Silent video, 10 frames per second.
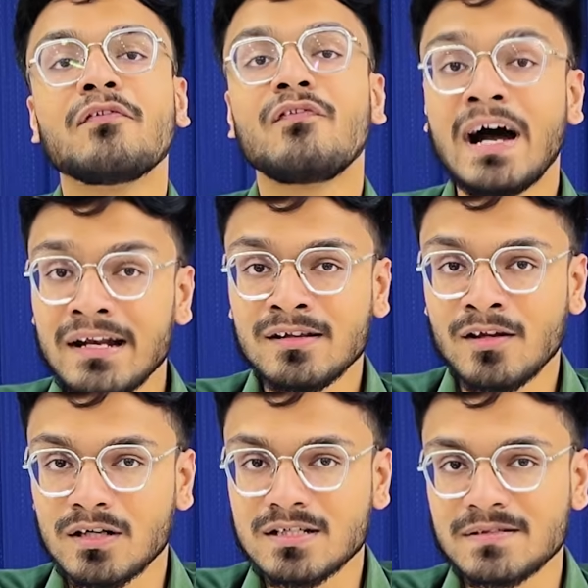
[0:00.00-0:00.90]
Final
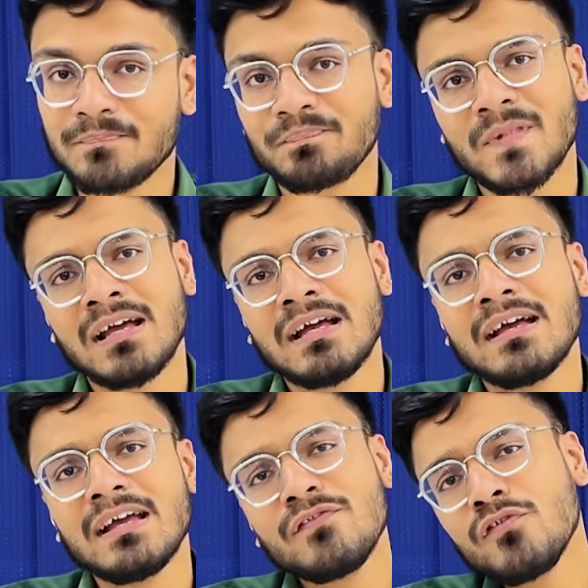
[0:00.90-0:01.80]
thoughts.
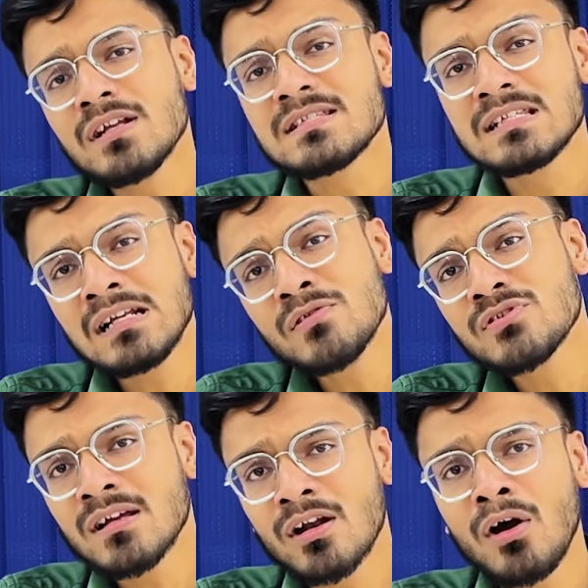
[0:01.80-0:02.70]
If you are still
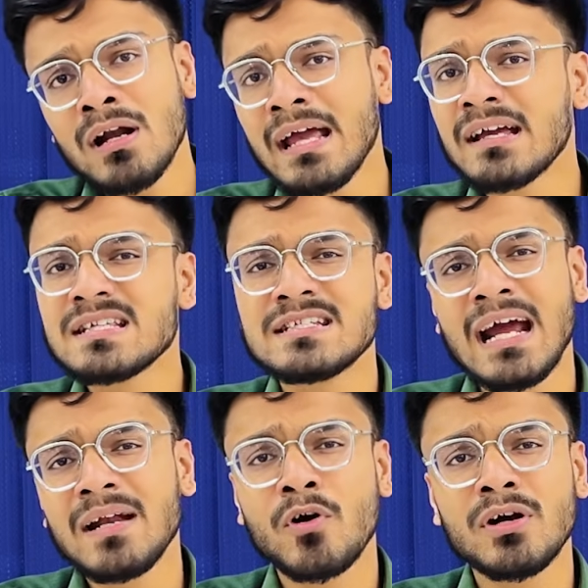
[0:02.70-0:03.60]
using Claude like a
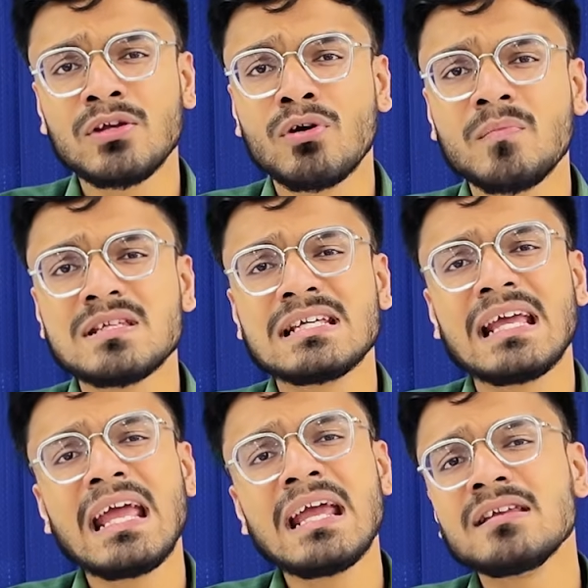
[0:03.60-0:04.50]
chatbot, you are missing
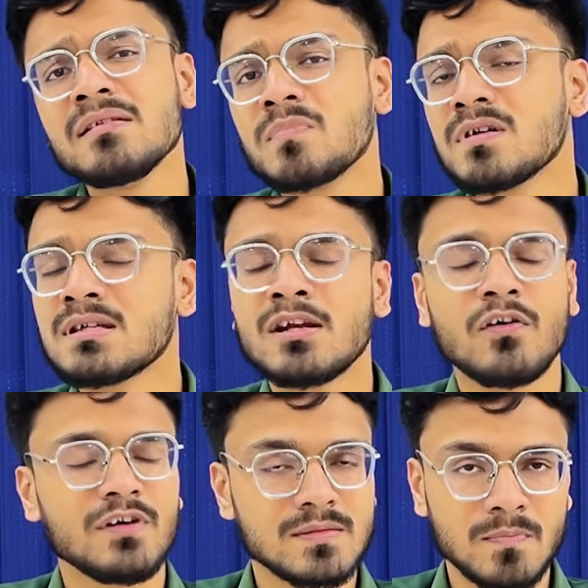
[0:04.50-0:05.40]
80%
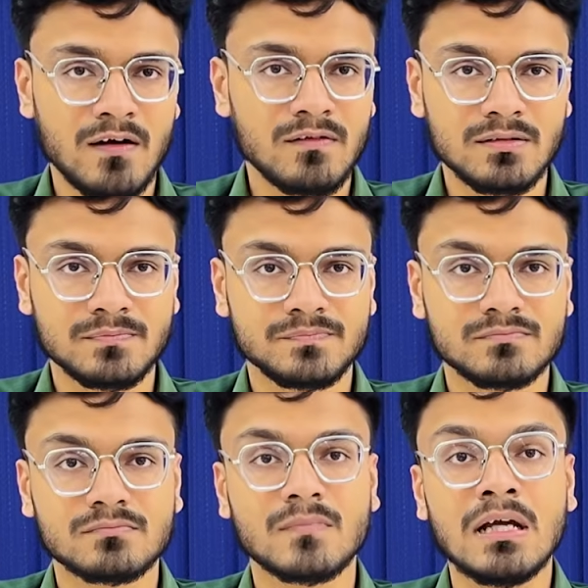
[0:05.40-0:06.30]
of its power.
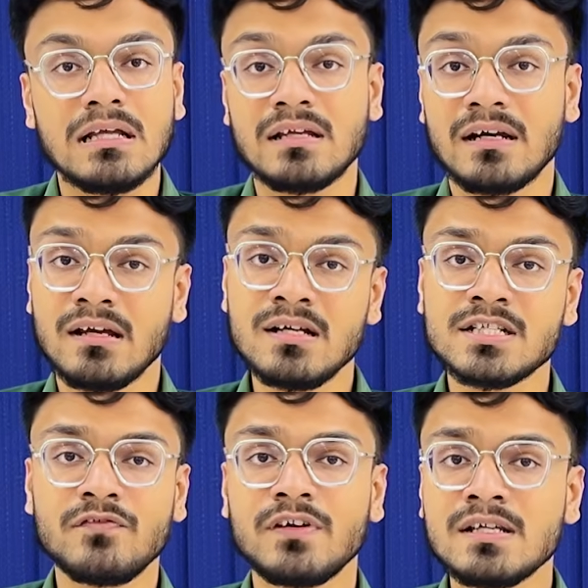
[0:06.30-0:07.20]
The real
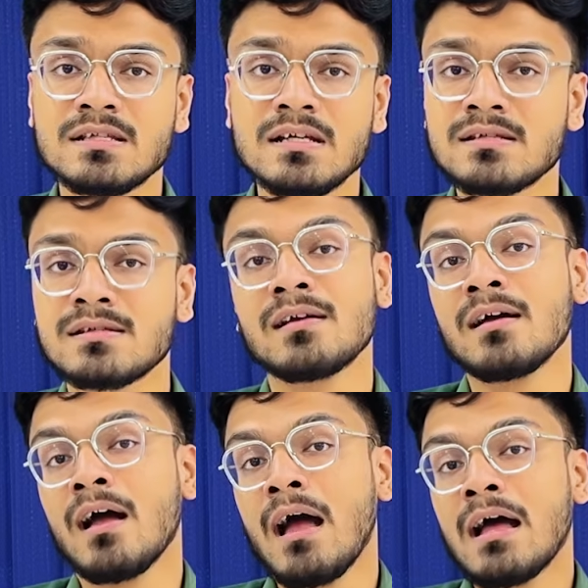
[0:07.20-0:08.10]
shift is this:
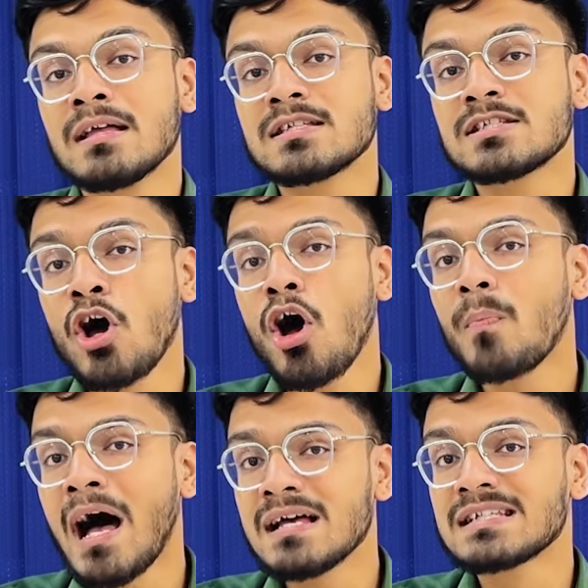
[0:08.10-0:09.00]

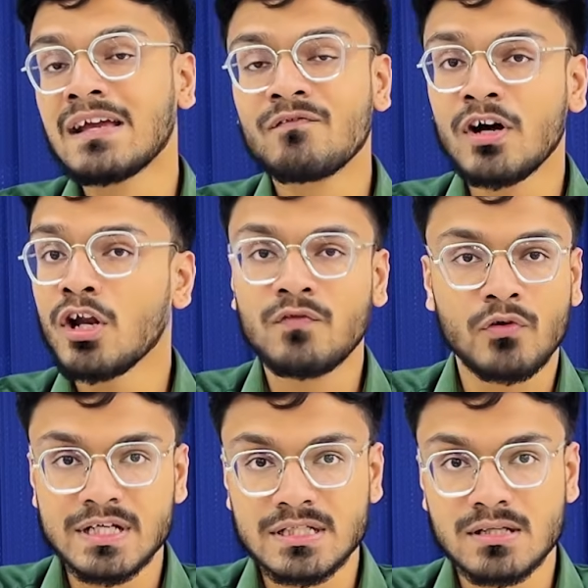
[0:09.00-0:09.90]
stop asking one off
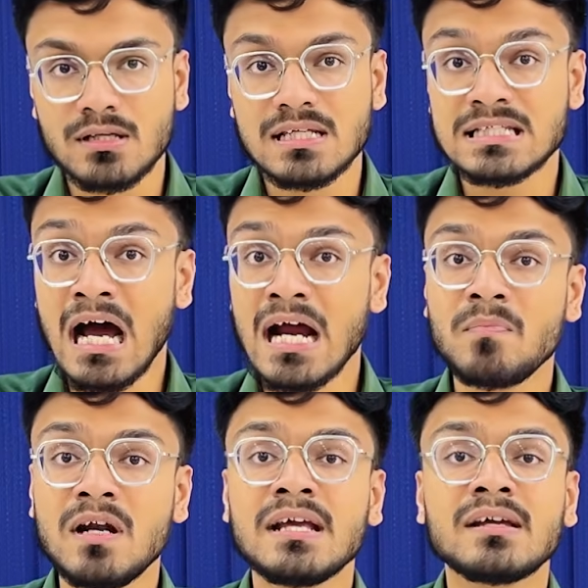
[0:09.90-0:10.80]
questions, start
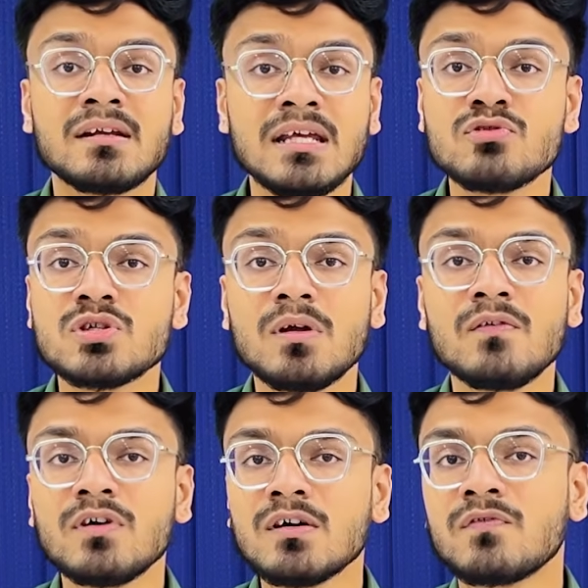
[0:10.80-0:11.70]
building reusable
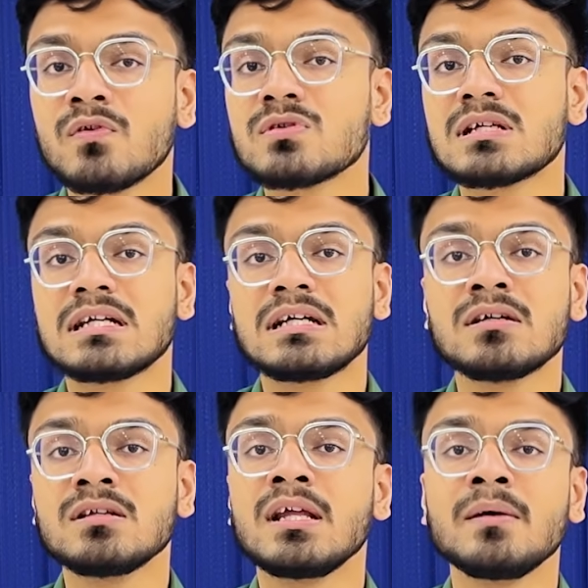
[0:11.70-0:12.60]
workflows,
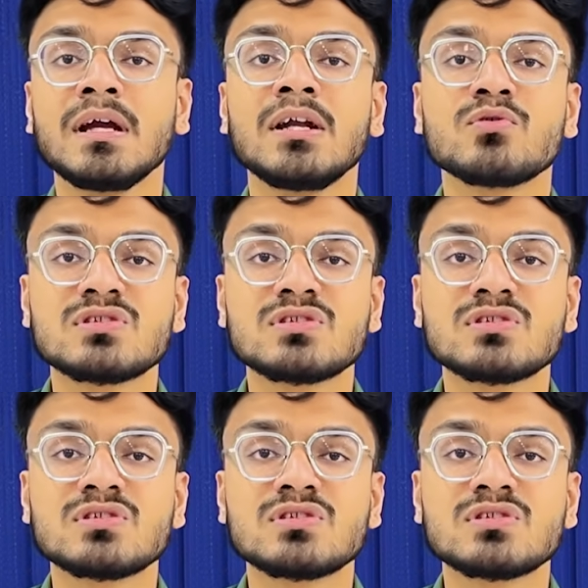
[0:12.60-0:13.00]
turn them into